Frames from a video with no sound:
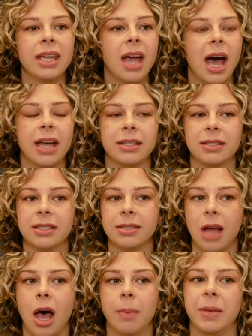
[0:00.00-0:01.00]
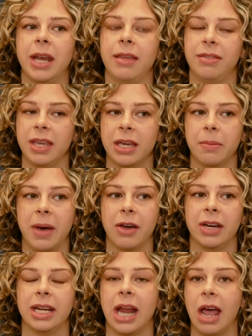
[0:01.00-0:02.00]
I stop and I think
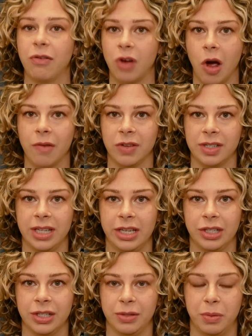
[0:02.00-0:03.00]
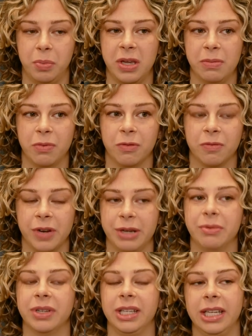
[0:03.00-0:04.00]
about it and I have conversations with people
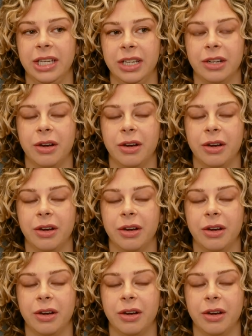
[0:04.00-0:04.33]
frequently.